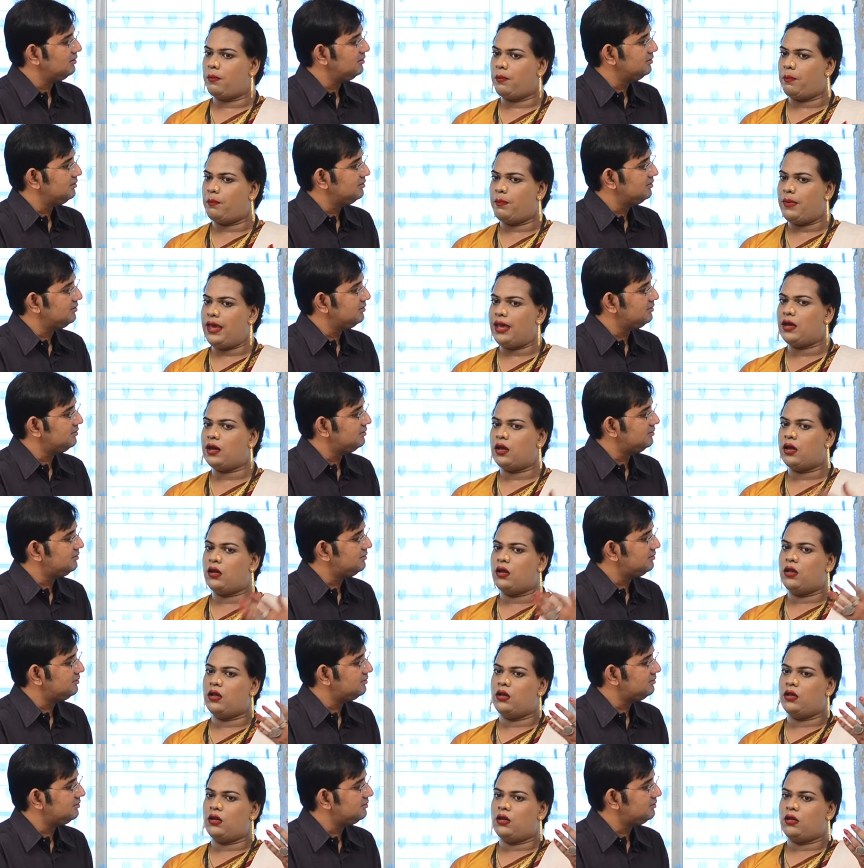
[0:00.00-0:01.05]
Speaker 1: make
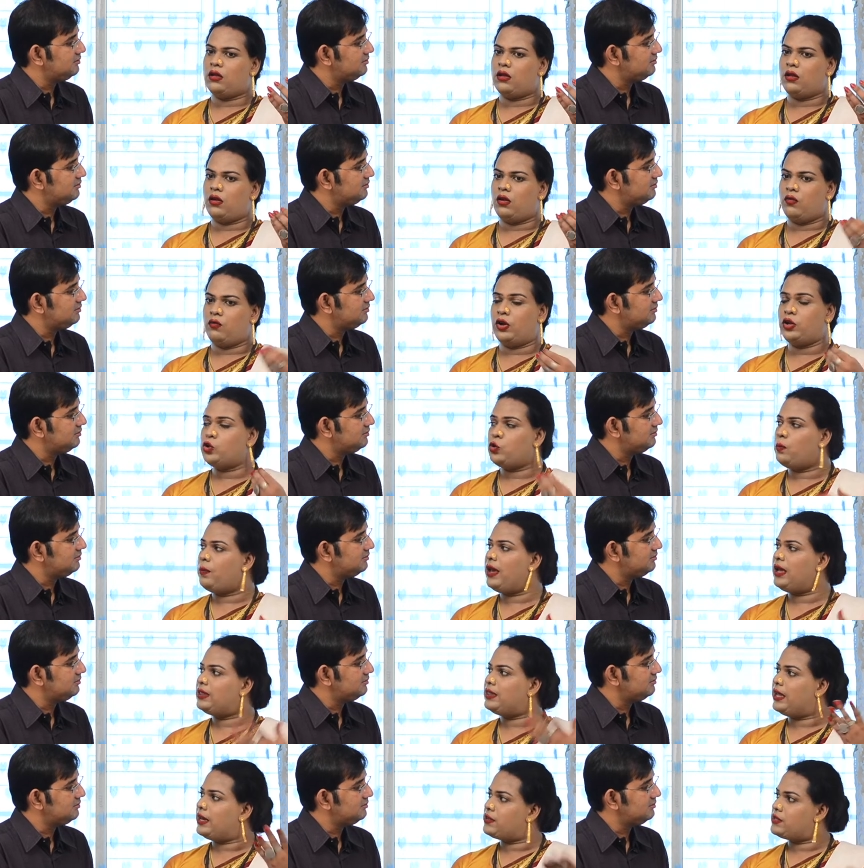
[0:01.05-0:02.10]
want to
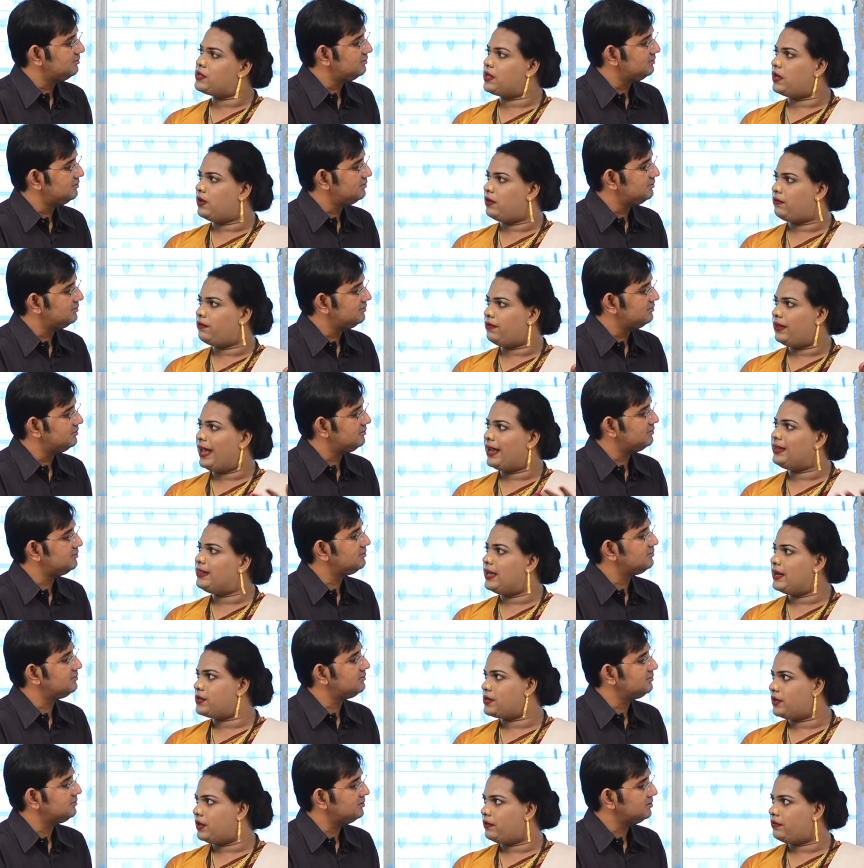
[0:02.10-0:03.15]
make their self like
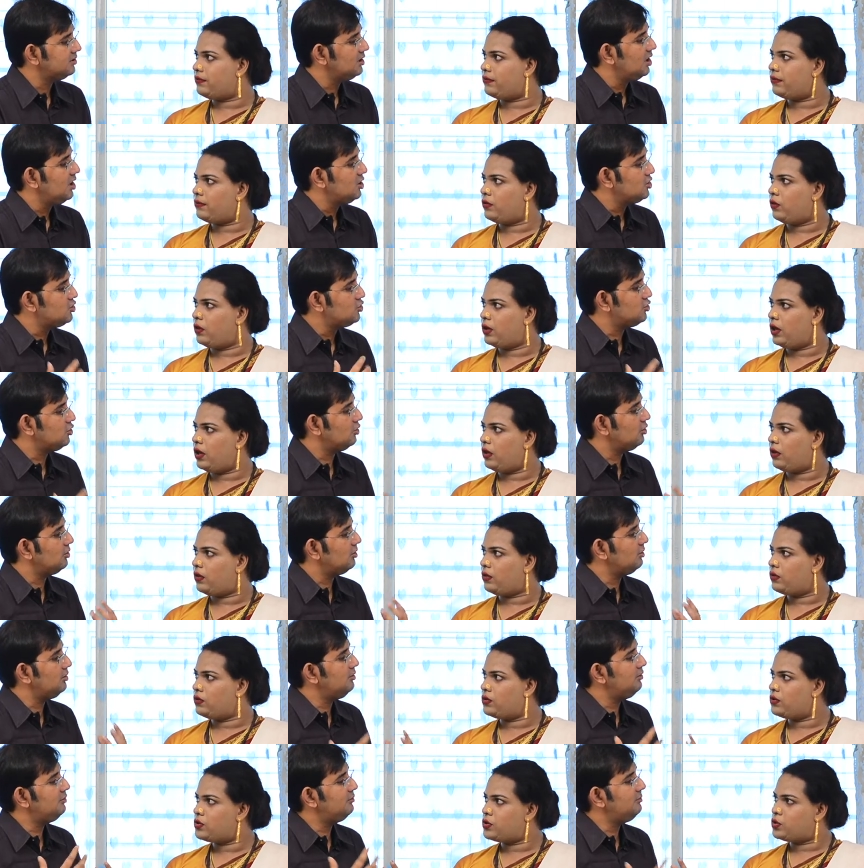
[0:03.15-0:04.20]
their self. Okay. So
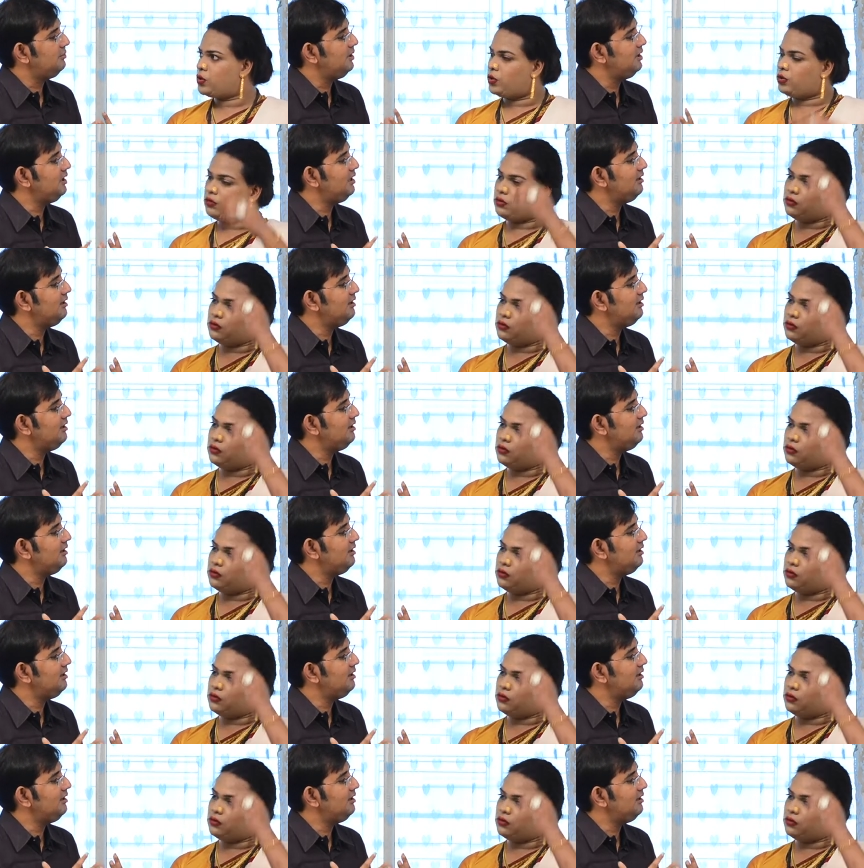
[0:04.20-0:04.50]
you've so been